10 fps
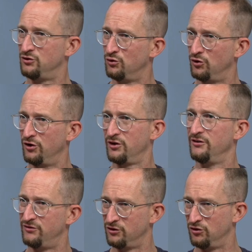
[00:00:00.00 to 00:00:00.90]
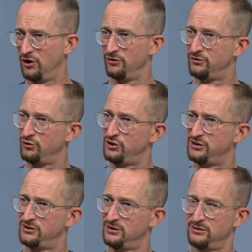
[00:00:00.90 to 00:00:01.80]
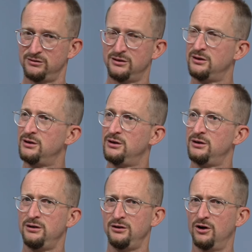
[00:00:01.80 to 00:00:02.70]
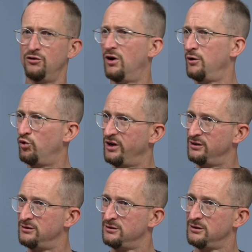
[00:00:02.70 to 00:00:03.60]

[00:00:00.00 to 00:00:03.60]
called Looking for Growth, which is a right-wing